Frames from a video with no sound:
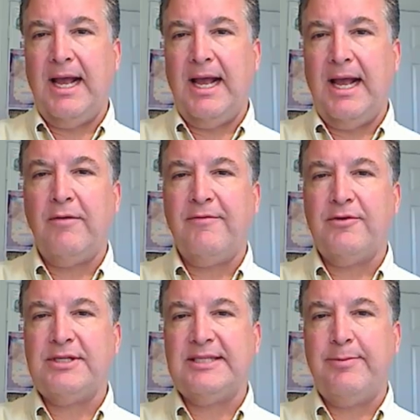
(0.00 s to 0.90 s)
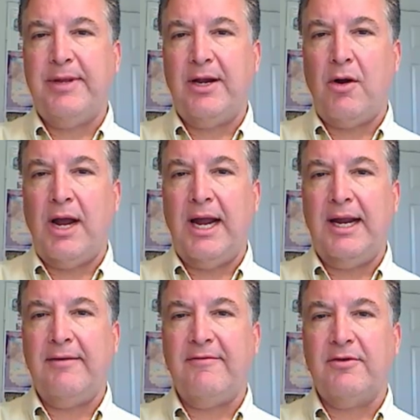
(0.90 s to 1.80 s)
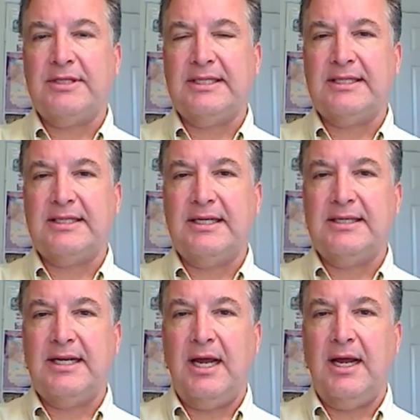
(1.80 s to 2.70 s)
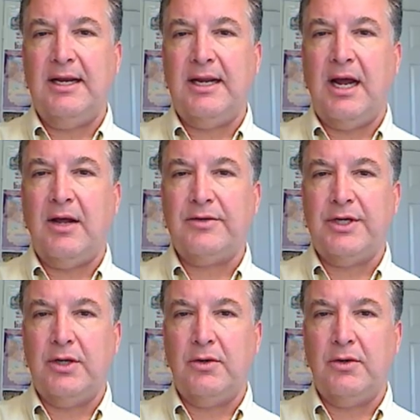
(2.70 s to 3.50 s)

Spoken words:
Copper versus PRI versus dial